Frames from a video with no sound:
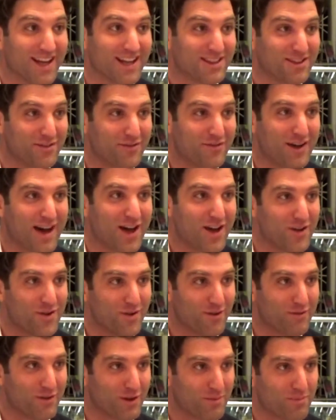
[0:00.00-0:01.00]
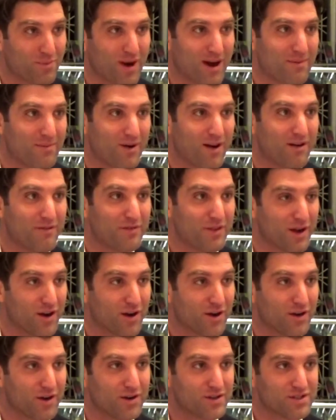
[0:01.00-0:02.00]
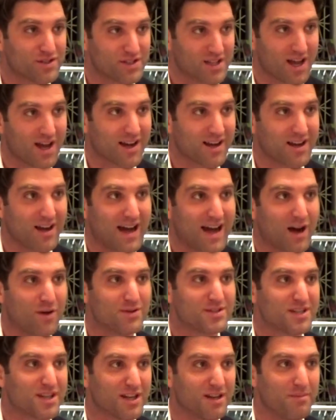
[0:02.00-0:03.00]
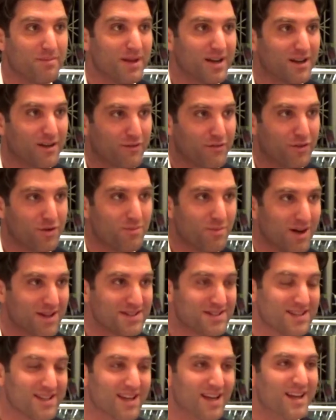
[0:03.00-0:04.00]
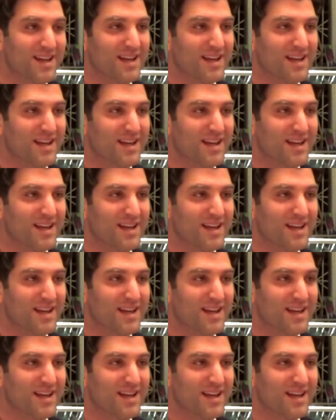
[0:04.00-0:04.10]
at the value of their stock, how it's going to be in a few months,